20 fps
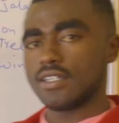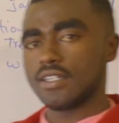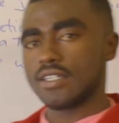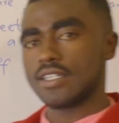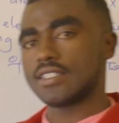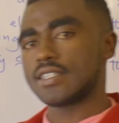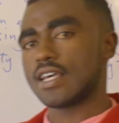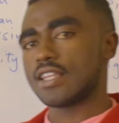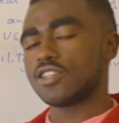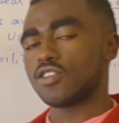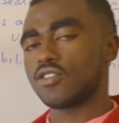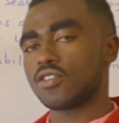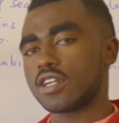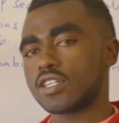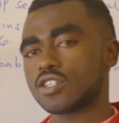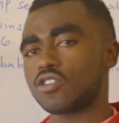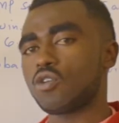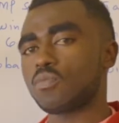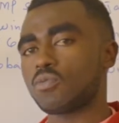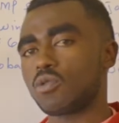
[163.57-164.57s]
These are
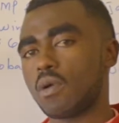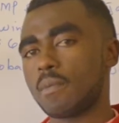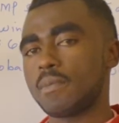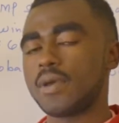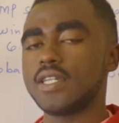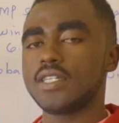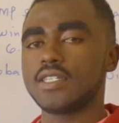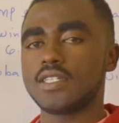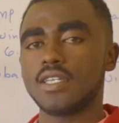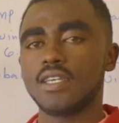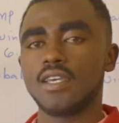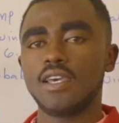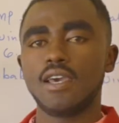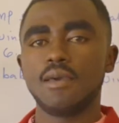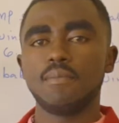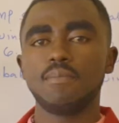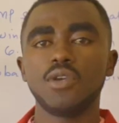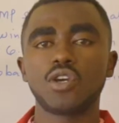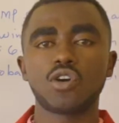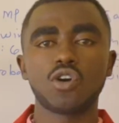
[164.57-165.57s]
theoretical probability
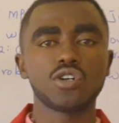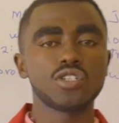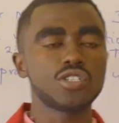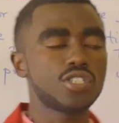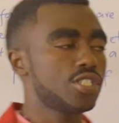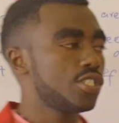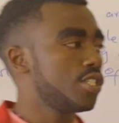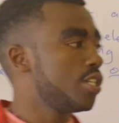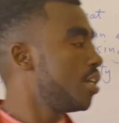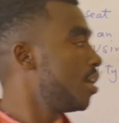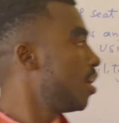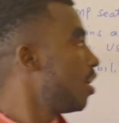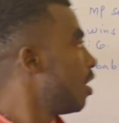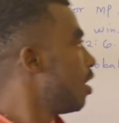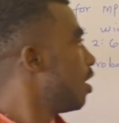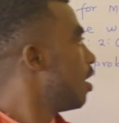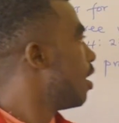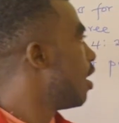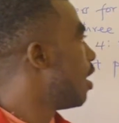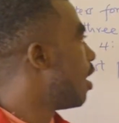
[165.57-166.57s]
because
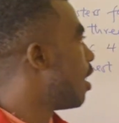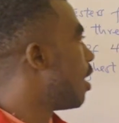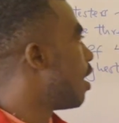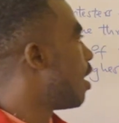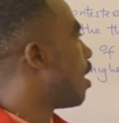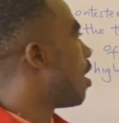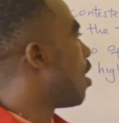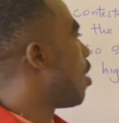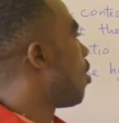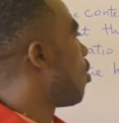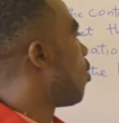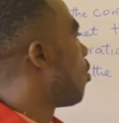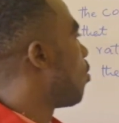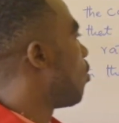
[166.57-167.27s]
uh,